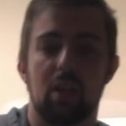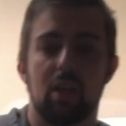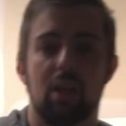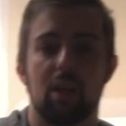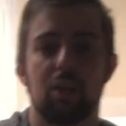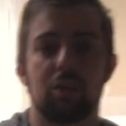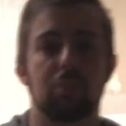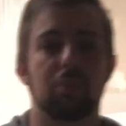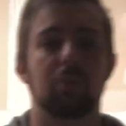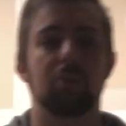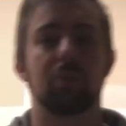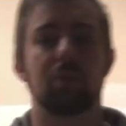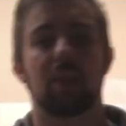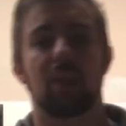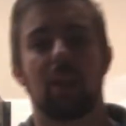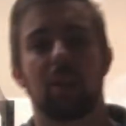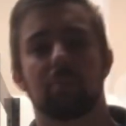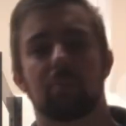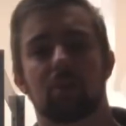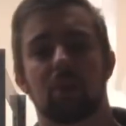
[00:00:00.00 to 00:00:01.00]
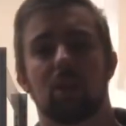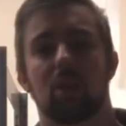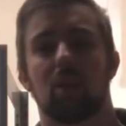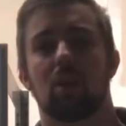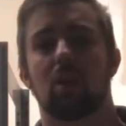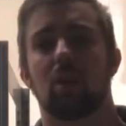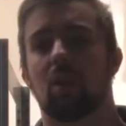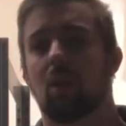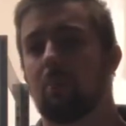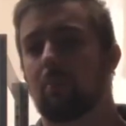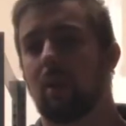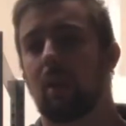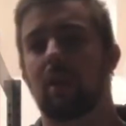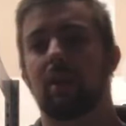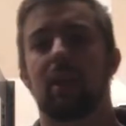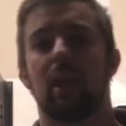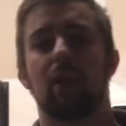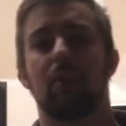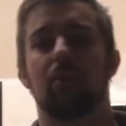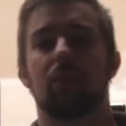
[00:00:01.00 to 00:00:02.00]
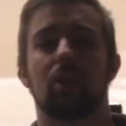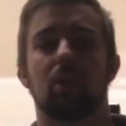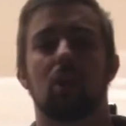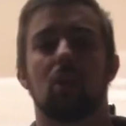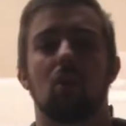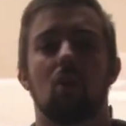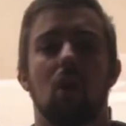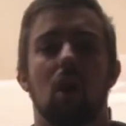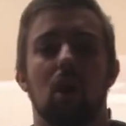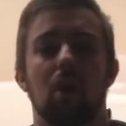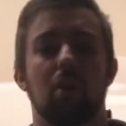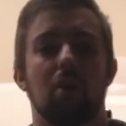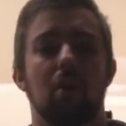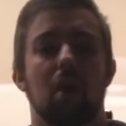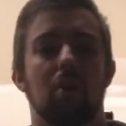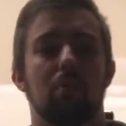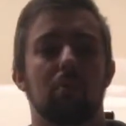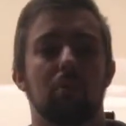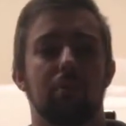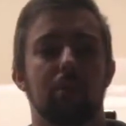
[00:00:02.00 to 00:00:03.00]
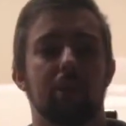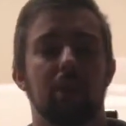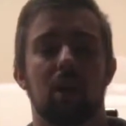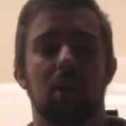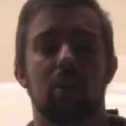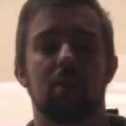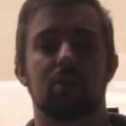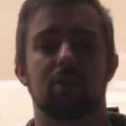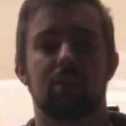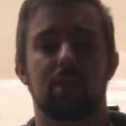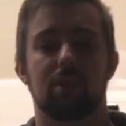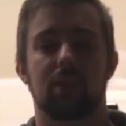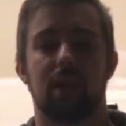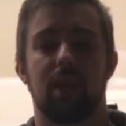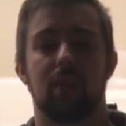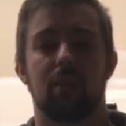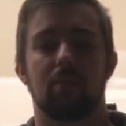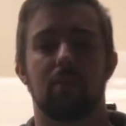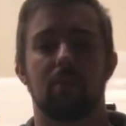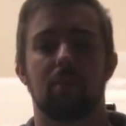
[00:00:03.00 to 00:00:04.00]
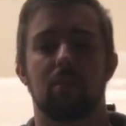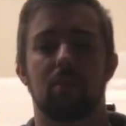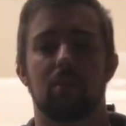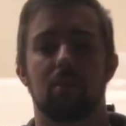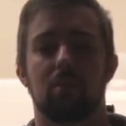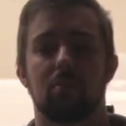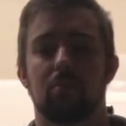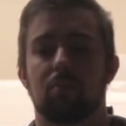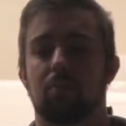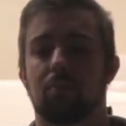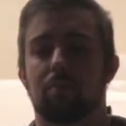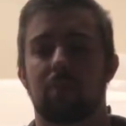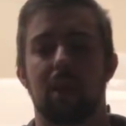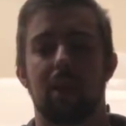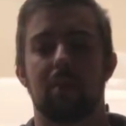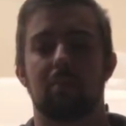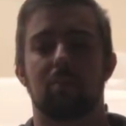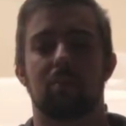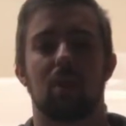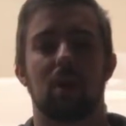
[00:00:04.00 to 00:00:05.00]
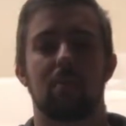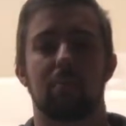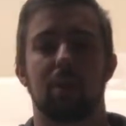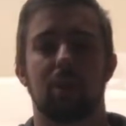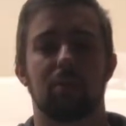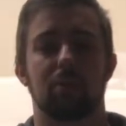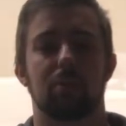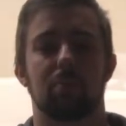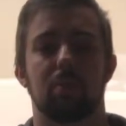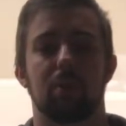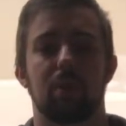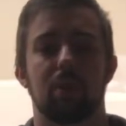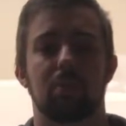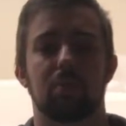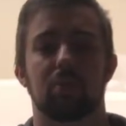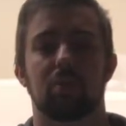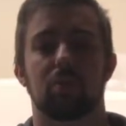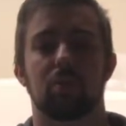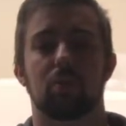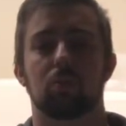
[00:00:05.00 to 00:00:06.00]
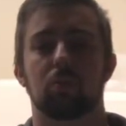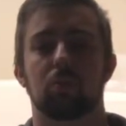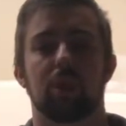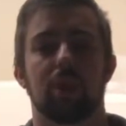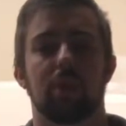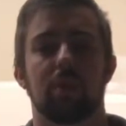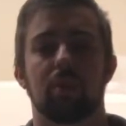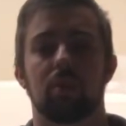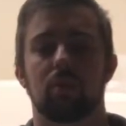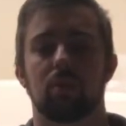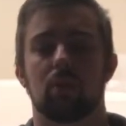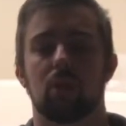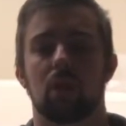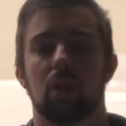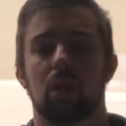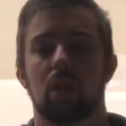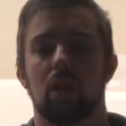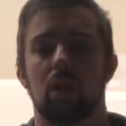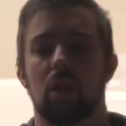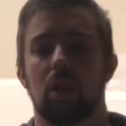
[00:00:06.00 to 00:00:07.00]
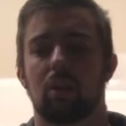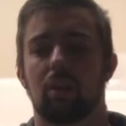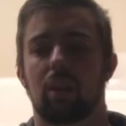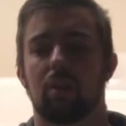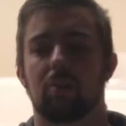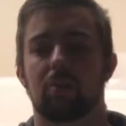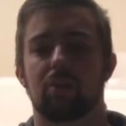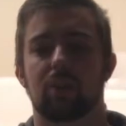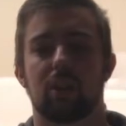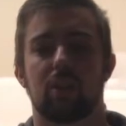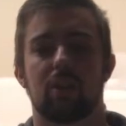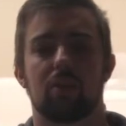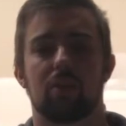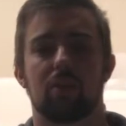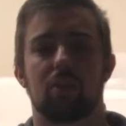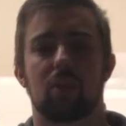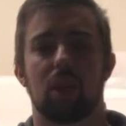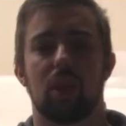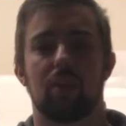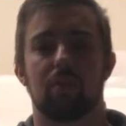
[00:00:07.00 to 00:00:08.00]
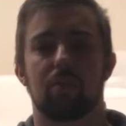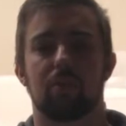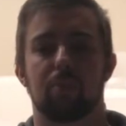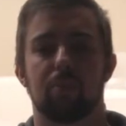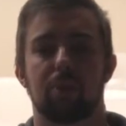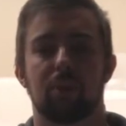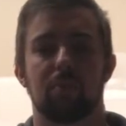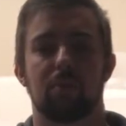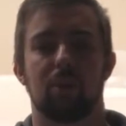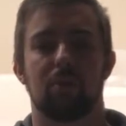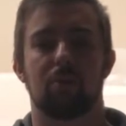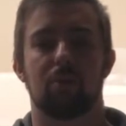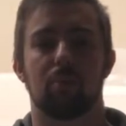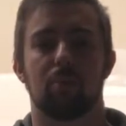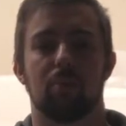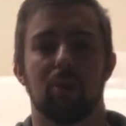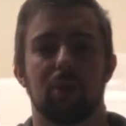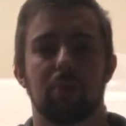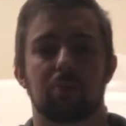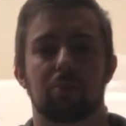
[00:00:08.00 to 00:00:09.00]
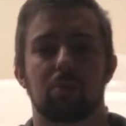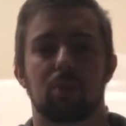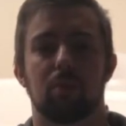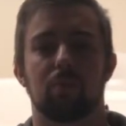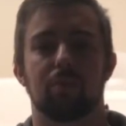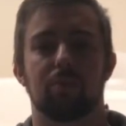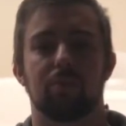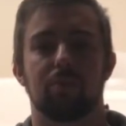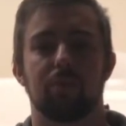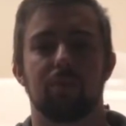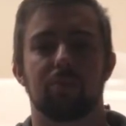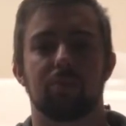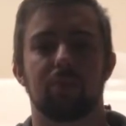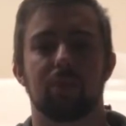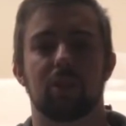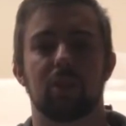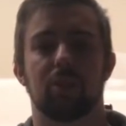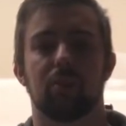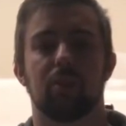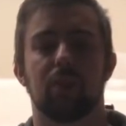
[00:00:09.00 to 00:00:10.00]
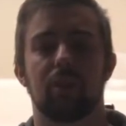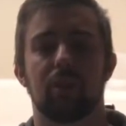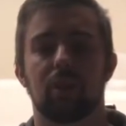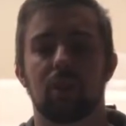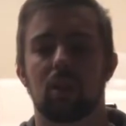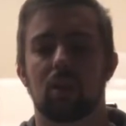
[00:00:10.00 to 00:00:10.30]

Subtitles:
is one of the games that about a year ago I would have been hunting down, paying £5 a piece on all day long. They were selling online from anywhere from about 12 to 15 quid.